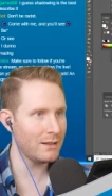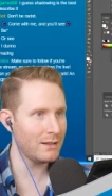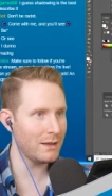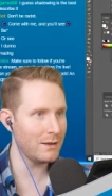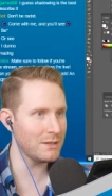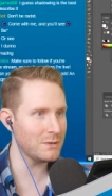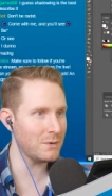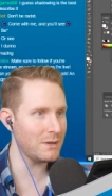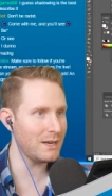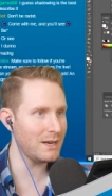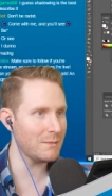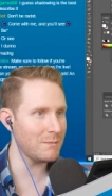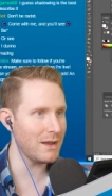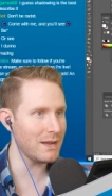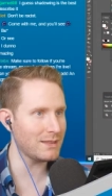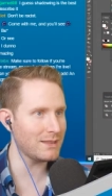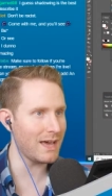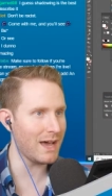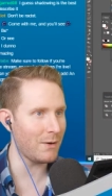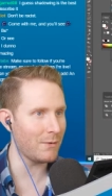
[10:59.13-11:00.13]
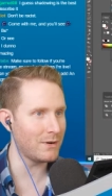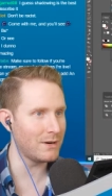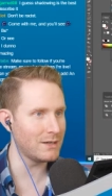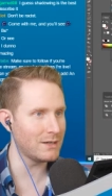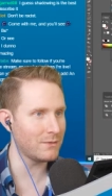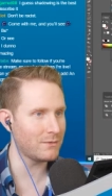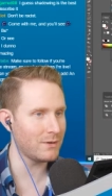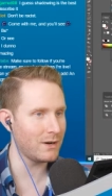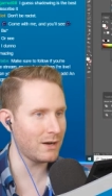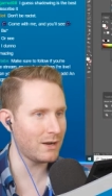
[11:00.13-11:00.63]
That means we need to make that one
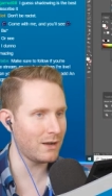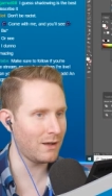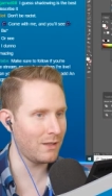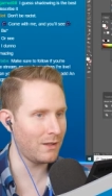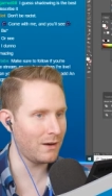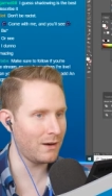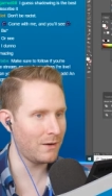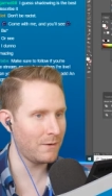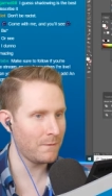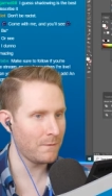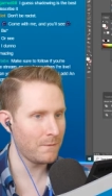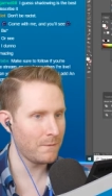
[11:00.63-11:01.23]
different color.